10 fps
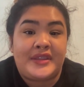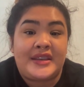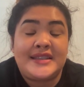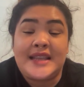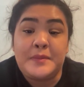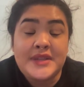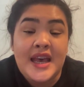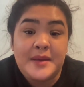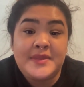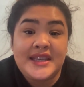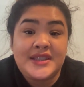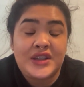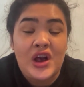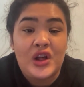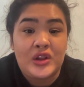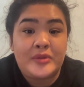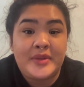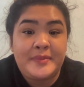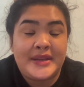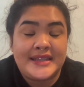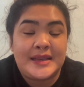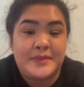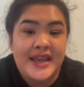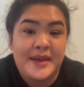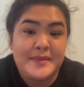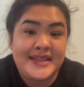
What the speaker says: Sometimes it's calm, but sometimes